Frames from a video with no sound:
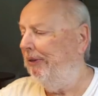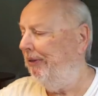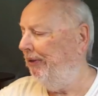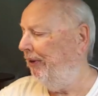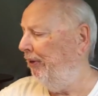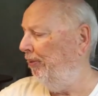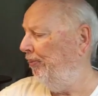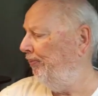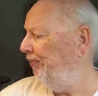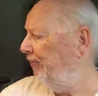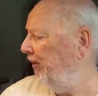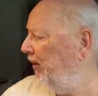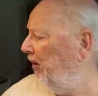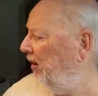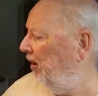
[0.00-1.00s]
So
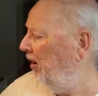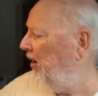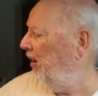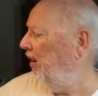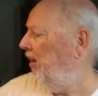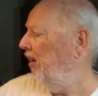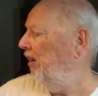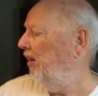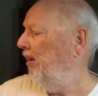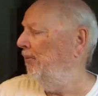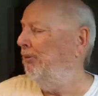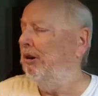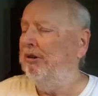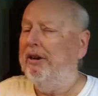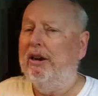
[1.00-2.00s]
I
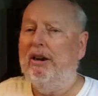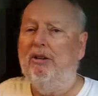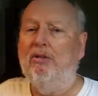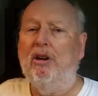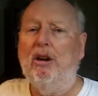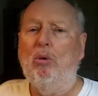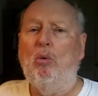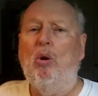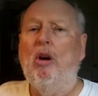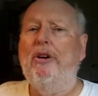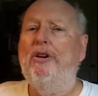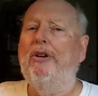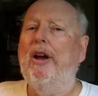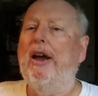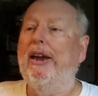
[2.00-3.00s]
better take a drink of
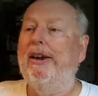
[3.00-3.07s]
water.